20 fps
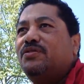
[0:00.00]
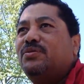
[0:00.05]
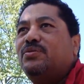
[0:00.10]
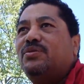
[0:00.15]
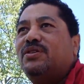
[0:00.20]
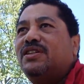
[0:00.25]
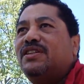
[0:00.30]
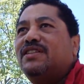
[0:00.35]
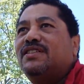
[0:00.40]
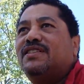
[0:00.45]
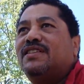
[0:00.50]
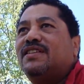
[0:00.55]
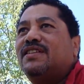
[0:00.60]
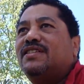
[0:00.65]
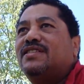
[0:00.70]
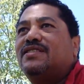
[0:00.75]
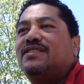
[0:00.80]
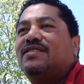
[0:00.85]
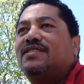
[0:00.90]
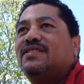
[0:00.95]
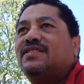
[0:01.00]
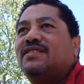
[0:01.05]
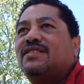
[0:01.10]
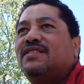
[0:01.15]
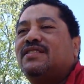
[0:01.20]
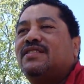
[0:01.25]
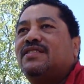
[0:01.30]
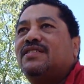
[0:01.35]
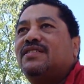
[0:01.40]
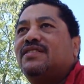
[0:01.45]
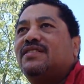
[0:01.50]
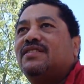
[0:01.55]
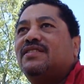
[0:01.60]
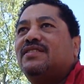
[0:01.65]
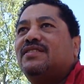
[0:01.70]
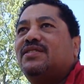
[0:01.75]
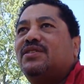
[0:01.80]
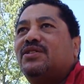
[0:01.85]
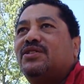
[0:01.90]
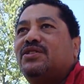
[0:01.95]
what it takes,
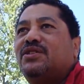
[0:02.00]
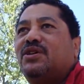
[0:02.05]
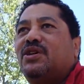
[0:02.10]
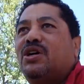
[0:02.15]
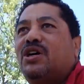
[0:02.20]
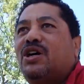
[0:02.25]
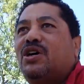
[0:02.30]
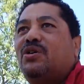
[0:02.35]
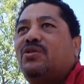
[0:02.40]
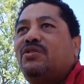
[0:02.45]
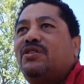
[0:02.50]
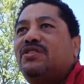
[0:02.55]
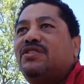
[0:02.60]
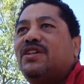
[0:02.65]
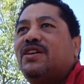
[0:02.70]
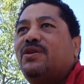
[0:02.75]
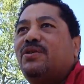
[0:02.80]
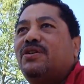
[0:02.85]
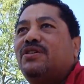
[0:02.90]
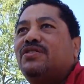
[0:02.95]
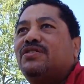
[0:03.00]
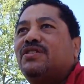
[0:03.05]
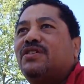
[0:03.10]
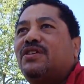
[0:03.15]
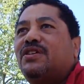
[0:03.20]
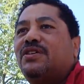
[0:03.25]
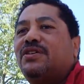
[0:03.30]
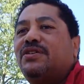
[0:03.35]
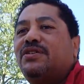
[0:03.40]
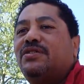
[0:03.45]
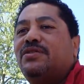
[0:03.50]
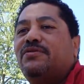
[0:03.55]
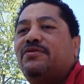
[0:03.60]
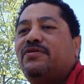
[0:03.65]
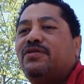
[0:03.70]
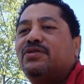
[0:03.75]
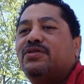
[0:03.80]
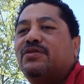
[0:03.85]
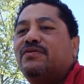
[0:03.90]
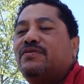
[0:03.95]
or how these areas are.
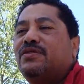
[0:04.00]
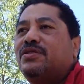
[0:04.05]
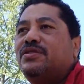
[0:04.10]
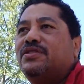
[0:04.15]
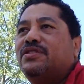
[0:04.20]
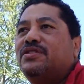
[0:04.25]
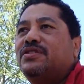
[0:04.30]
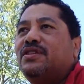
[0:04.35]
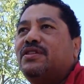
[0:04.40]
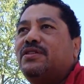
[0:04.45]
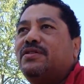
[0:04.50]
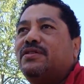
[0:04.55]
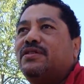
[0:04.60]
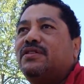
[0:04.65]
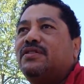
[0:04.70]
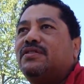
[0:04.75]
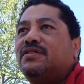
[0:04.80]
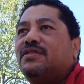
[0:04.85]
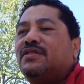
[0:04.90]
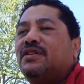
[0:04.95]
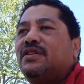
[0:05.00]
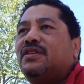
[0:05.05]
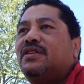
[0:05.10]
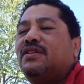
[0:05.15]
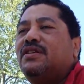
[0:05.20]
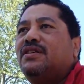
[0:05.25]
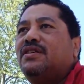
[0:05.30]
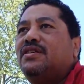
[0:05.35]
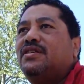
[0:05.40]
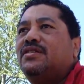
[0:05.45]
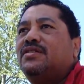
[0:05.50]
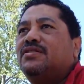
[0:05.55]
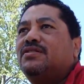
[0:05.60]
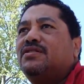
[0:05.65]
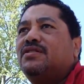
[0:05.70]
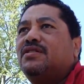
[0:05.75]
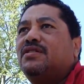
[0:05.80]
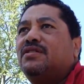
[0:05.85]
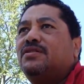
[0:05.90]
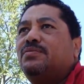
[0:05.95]
First of all, this area is
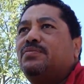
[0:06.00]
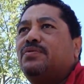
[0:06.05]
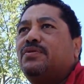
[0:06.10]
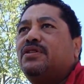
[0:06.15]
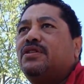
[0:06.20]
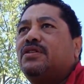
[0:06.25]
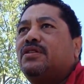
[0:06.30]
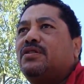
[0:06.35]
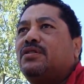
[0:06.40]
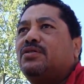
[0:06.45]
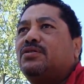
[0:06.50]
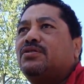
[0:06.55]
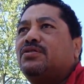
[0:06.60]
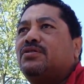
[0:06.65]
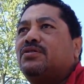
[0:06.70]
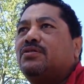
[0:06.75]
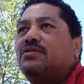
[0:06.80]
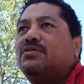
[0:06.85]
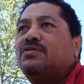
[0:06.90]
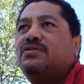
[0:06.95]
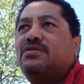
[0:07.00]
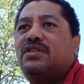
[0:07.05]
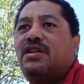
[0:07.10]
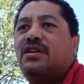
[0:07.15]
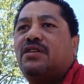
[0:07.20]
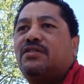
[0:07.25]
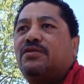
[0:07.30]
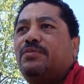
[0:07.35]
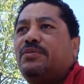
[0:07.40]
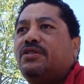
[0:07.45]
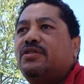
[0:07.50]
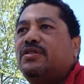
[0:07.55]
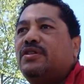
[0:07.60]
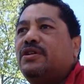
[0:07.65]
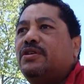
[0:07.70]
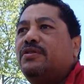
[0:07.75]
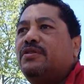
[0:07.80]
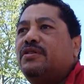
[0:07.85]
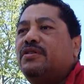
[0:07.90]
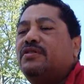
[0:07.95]
pretty close to the Sacramento
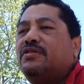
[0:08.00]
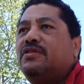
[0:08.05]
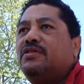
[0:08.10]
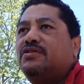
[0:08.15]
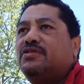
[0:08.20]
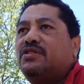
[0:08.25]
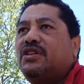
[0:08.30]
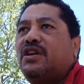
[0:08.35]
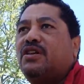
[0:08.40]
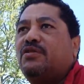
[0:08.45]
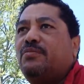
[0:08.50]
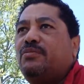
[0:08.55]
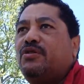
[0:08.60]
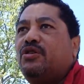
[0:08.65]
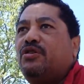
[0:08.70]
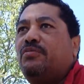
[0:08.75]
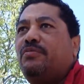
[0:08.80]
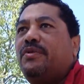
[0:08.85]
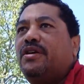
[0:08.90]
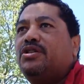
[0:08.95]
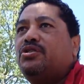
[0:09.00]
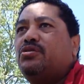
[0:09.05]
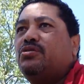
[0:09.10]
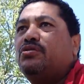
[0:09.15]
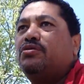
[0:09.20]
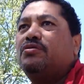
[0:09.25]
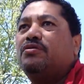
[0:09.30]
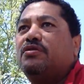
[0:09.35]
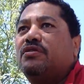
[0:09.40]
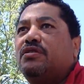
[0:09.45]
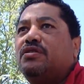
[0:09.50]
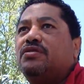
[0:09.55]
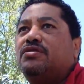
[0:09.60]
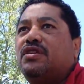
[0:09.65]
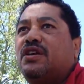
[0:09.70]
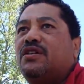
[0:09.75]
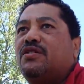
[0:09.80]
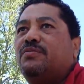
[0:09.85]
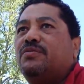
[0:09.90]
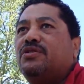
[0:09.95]
area, Sacramento Metro, the
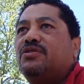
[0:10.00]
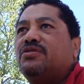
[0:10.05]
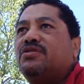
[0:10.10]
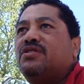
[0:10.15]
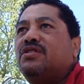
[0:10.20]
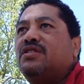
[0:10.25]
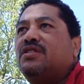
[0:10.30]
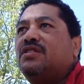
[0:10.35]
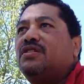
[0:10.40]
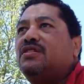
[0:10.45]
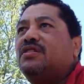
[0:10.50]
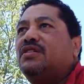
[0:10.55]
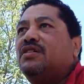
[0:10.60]
Sacramento City,